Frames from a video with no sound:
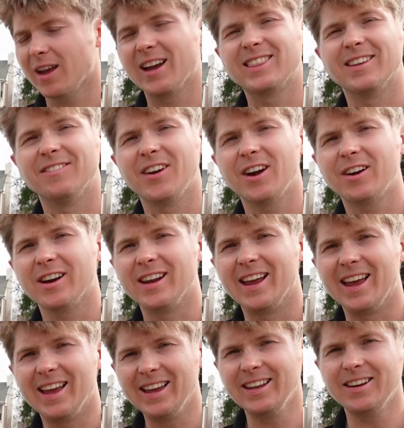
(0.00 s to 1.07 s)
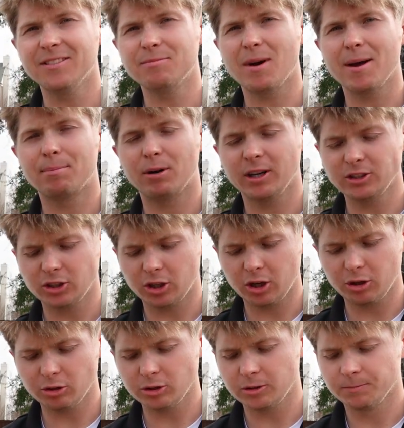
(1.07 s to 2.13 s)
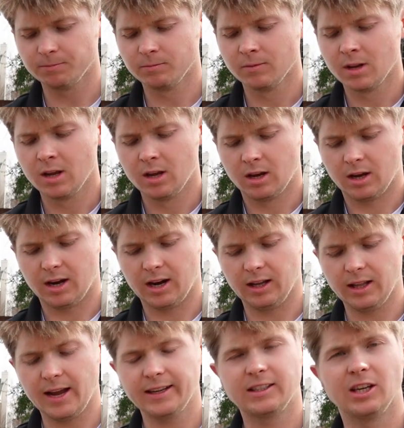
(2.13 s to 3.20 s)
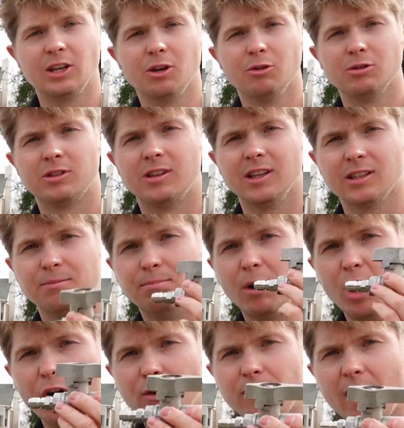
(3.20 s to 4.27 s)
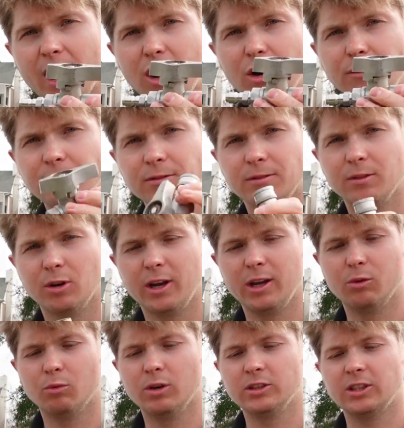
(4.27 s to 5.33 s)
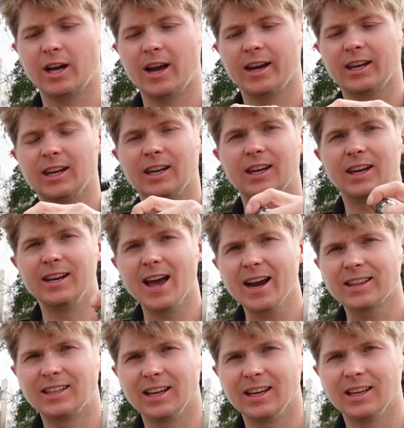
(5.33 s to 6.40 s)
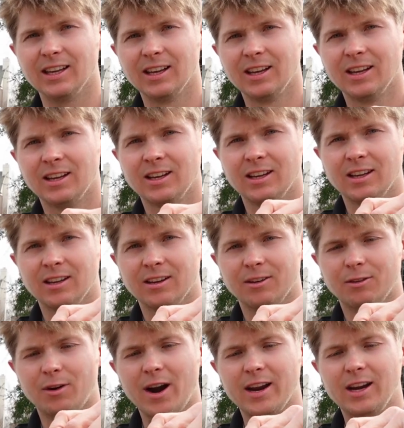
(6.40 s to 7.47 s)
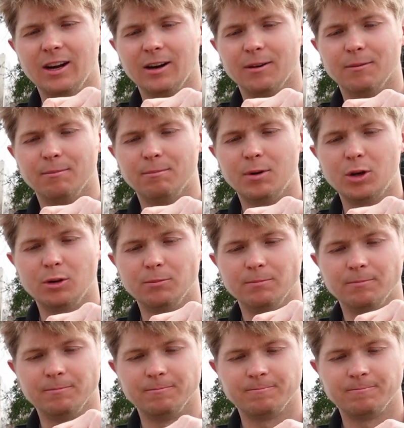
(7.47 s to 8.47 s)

At the very end of my pressure hose, I like to use this ball valve in which I can connect it right here. Boom.